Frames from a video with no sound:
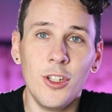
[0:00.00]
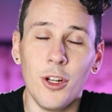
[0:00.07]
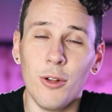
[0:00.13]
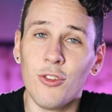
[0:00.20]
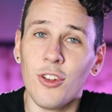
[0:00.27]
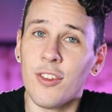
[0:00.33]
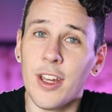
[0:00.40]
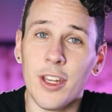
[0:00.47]
you know,
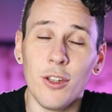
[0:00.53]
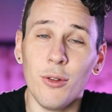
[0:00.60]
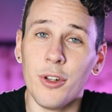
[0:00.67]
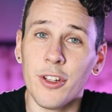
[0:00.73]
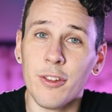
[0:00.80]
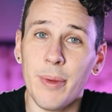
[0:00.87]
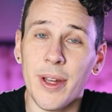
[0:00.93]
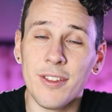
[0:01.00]
just like you would
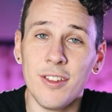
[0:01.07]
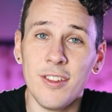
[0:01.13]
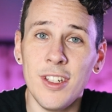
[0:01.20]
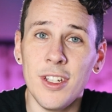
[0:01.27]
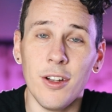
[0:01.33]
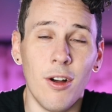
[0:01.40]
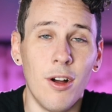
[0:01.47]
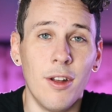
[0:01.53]
expect to
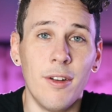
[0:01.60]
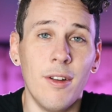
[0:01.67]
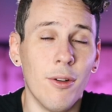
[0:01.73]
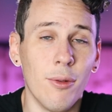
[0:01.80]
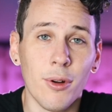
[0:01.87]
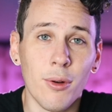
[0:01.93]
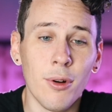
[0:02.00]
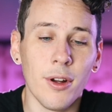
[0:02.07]
see on a
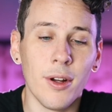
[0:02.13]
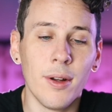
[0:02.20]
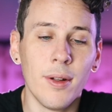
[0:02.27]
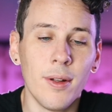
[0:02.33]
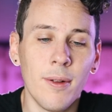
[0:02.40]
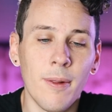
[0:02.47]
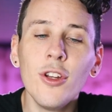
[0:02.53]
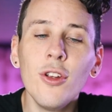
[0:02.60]
recorder.
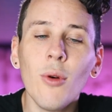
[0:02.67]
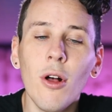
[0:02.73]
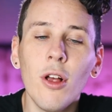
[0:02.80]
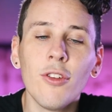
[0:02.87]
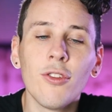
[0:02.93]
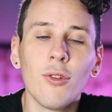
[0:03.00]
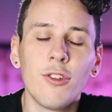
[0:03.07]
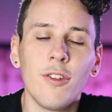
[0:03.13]
You can do
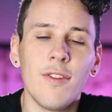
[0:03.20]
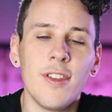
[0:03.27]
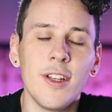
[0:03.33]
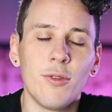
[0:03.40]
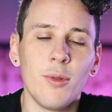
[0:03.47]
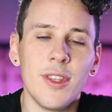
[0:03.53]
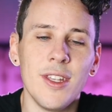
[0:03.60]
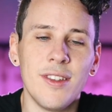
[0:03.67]
all sorts of
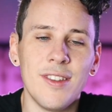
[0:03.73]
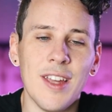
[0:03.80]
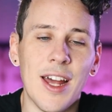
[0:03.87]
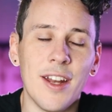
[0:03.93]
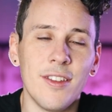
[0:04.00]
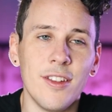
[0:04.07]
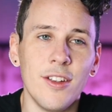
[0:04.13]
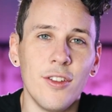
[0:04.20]
things with these
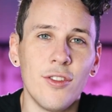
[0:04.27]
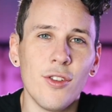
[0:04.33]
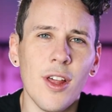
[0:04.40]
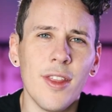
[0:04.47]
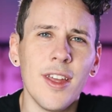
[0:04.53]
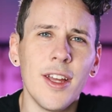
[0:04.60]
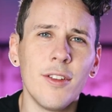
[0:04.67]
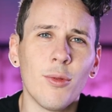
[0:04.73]
statuses so
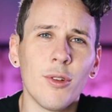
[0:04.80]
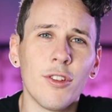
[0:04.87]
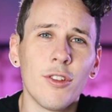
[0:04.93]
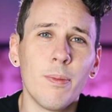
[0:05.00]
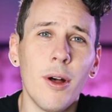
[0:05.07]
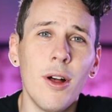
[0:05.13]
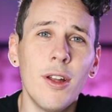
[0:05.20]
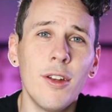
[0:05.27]
that they
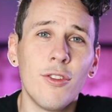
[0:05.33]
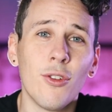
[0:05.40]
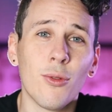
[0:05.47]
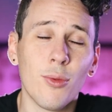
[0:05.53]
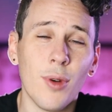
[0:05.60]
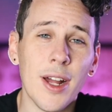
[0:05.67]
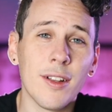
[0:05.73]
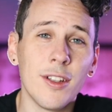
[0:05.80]
respond
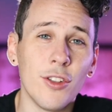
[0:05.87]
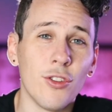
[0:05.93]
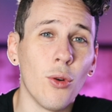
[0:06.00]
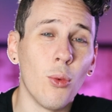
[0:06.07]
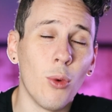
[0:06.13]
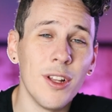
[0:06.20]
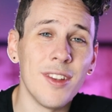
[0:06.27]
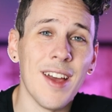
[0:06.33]
directly
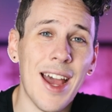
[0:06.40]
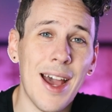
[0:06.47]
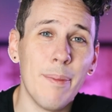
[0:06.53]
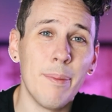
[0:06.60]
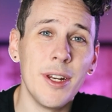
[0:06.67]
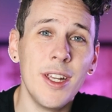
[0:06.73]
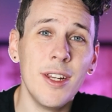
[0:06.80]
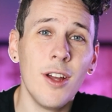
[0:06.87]
to what's
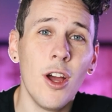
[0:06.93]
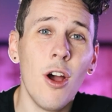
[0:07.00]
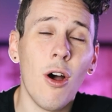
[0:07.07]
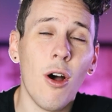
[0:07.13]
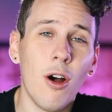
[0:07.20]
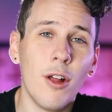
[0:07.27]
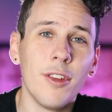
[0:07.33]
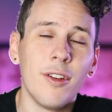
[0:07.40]
happening
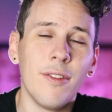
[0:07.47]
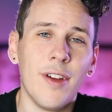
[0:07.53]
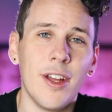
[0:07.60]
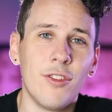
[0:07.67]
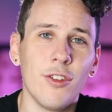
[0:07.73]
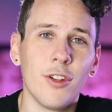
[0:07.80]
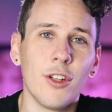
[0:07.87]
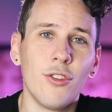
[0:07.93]
on the
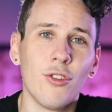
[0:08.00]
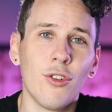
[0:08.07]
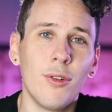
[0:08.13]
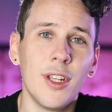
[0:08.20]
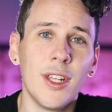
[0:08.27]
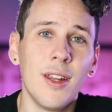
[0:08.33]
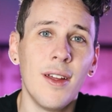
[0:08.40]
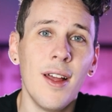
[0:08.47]
device you're
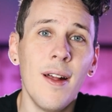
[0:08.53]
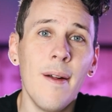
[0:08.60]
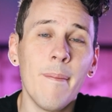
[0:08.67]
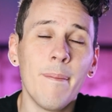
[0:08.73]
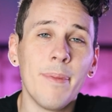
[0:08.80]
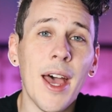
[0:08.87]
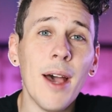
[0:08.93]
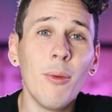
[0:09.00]
controlling.
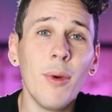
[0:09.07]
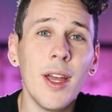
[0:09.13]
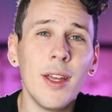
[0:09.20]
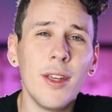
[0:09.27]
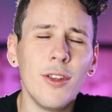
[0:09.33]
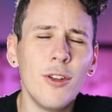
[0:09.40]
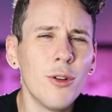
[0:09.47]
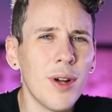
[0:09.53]
That
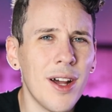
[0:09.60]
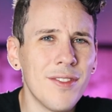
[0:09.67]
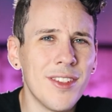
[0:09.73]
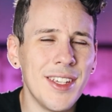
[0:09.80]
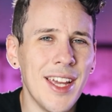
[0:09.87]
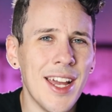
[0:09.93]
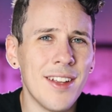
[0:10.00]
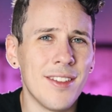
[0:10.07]
way, you don't have
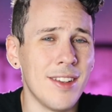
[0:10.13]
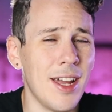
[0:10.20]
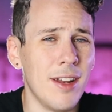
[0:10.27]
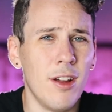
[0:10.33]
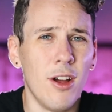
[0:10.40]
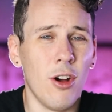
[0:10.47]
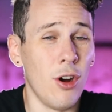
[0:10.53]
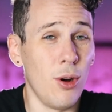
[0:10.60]
to guess
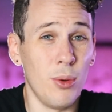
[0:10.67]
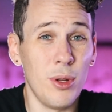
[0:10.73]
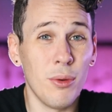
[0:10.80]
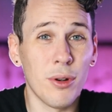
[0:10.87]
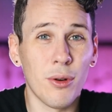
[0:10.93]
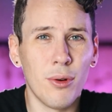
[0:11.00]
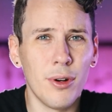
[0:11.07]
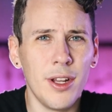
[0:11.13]
at are we
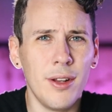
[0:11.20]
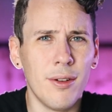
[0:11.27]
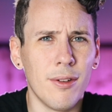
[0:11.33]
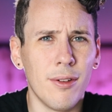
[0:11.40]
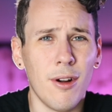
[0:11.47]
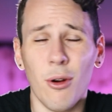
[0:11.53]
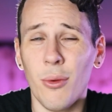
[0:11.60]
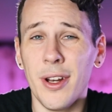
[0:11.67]
recording
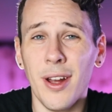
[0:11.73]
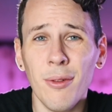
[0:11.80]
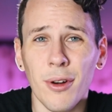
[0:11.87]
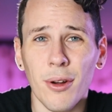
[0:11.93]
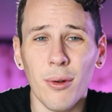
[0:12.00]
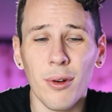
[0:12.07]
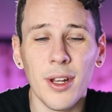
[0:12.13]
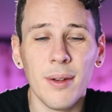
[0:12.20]
or are we not
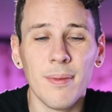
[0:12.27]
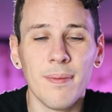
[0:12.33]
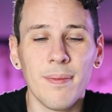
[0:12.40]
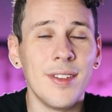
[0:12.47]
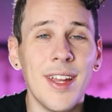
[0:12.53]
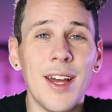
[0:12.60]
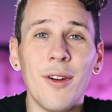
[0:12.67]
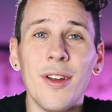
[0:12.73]
recording?
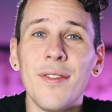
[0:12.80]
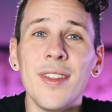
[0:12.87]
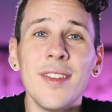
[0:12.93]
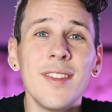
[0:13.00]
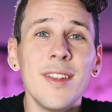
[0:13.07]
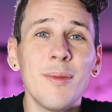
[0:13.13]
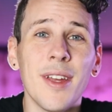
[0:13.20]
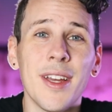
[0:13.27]
Now, if
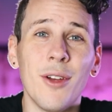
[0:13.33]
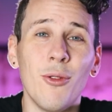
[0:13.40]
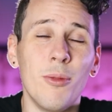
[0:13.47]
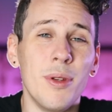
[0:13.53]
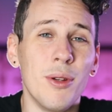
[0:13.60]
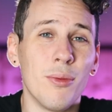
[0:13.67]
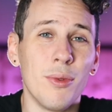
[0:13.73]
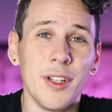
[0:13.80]
this seems like it would
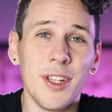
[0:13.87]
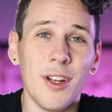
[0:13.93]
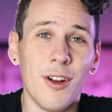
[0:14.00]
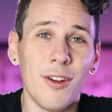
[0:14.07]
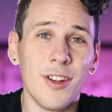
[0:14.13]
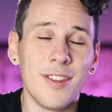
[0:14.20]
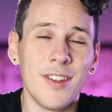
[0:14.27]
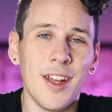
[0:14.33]
be really
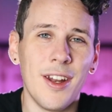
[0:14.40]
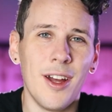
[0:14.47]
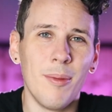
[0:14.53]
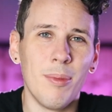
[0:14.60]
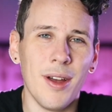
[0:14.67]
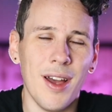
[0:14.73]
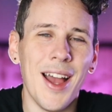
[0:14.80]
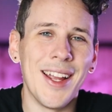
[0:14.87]
hard to set
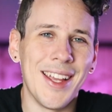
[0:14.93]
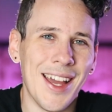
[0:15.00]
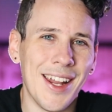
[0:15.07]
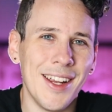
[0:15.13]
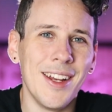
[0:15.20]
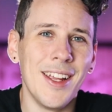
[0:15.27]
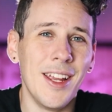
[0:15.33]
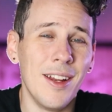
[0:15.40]
up, I get
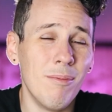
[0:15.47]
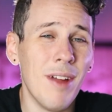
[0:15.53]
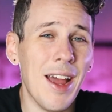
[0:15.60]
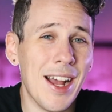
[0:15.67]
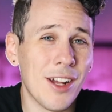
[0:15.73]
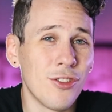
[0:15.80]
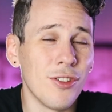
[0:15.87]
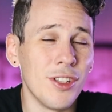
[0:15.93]
it. It
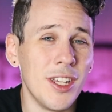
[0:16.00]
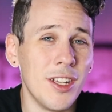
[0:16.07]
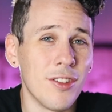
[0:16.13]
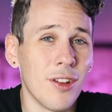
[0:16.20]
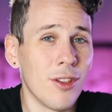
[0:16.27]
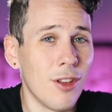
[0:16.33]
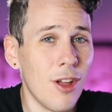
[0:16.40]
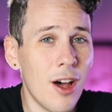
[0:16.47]
actually is
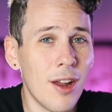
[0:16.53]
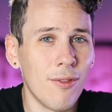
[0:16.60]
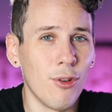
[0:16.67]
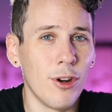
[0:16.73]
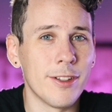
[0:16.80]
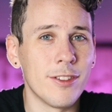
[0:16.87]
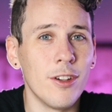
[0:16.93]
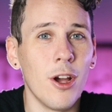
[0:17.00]
a lot of
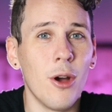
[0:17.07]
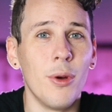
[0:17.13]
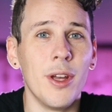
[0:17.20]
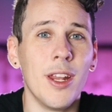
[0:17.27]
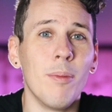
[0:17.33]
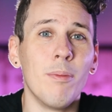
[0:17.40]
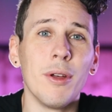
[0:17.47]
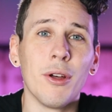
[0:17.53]
work to go
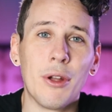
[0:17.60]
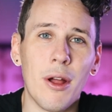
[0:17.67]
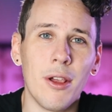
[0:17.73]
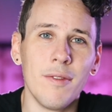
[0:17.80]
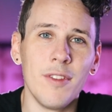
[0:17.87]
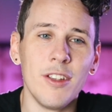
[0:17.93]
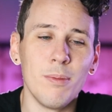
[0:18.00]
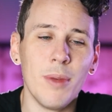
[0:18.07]
in and build all
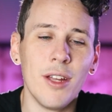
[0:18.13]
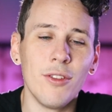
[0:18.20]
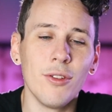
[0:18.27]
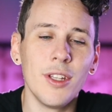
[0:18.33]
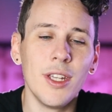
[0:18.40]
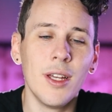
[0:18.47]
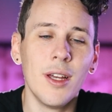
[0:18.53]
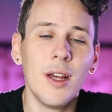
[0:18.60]
of these
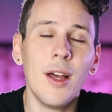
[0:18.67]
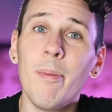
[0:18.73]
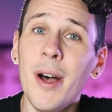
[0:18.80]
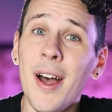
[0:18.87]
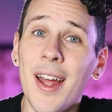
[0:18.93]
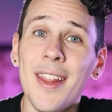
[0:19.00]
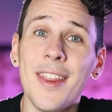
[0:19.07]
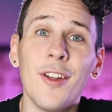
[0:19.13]
manually.
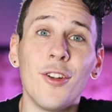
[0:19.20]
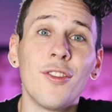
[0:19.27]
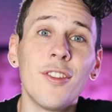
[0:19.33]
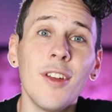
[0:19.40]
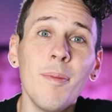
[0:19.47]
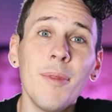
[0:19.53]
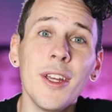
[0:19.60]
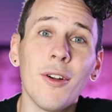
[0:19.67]
But there's
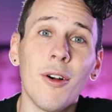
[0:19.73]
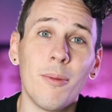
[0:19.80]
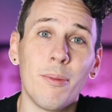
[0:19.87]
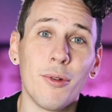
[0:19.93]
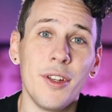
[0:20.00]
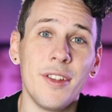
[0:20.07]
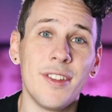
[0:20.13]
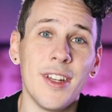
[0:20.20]
something called
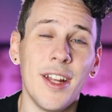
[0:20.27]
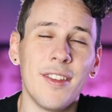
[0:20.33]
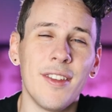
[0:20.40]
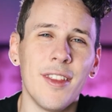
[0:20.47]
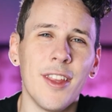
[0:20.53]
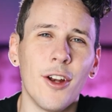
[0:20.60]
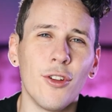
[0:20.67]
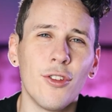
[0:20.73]

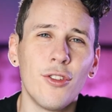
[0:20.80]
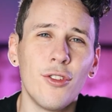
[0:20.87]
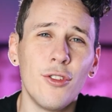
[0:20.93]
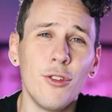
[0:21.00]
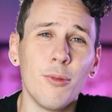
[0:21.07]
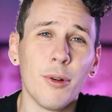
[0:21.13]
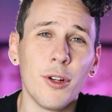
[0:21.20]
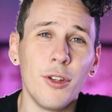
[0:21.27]
presets that are
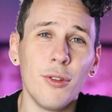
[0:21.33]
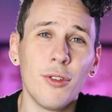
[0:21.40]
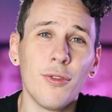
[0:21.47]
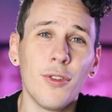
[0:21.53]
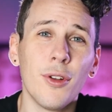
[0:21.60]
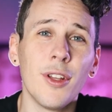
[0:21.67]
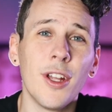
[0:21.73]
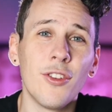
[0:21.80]
super
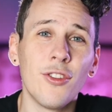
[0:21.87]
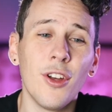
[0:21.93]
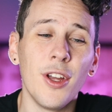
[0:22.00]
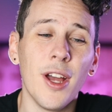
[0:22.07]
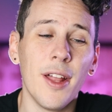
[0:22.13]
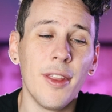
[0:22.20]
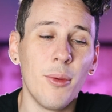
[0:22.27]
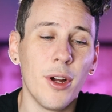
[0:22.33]
useful. Let's show
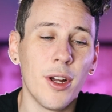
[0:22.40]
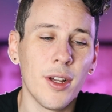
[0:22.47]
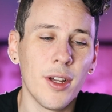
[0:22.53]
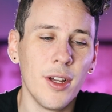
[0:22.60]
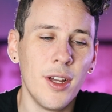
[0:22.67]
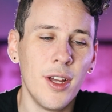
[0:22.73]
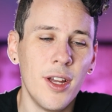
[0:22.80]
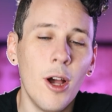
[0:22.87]
you how they work.
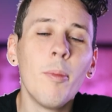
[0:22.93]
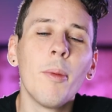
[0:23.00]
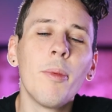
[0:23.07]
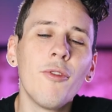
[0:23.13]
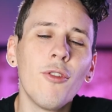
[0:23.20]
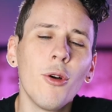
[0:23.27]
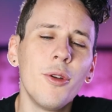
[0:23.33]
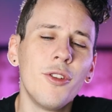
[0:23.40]
But
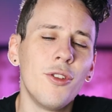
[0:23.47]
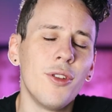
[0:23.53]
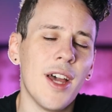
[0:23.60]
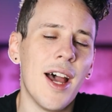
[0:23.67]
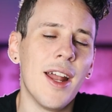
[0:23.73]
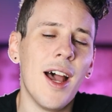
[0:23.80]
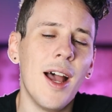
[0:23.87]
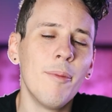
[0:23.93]
before we do
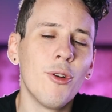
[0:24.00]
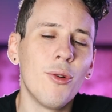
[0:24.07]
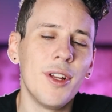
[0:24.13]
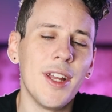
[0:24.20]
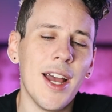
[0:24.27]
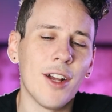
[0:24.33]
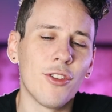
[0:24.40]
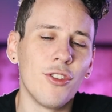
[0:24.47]
that, I'm going
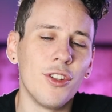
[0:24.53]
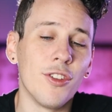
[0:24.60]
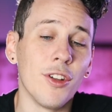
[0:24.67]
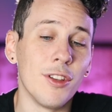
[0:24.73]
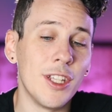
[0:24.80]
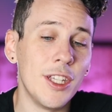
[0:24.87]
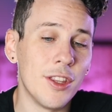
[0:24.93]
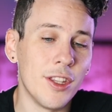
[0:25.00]
to actually
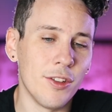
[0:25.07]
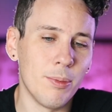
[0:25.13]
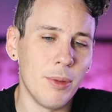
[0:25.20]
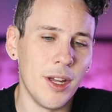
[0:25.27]
delete this